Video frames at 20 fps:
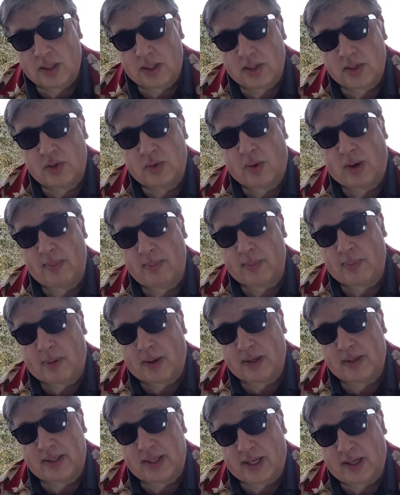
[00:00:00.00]
So I'm a
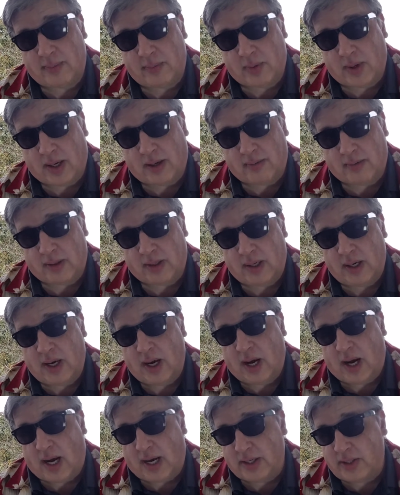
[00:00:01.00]
part-time driver.
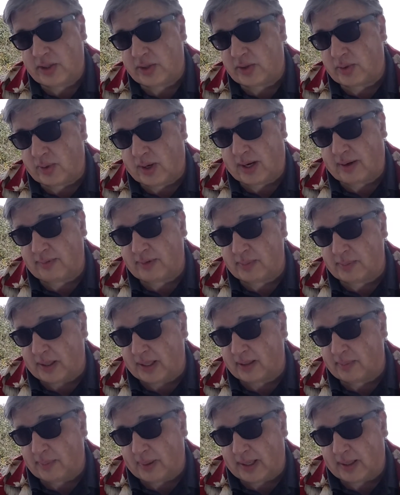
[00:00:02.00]
I just drive to
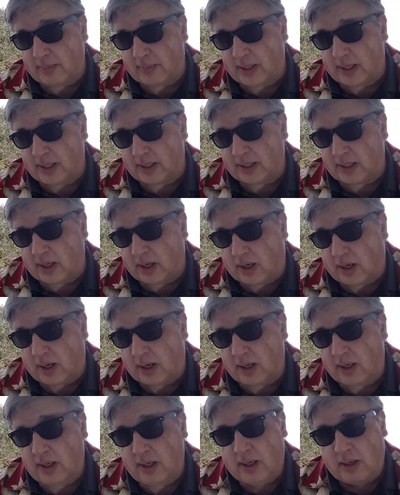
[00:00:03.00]
make a payment on the
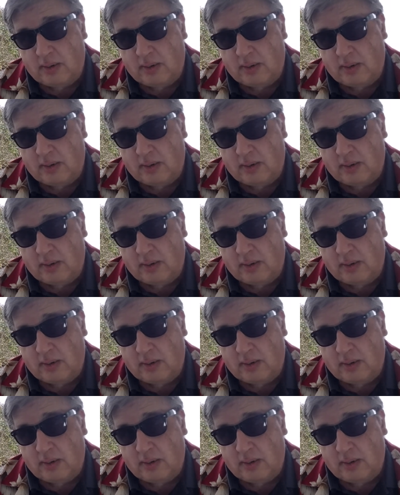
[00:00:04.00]
car,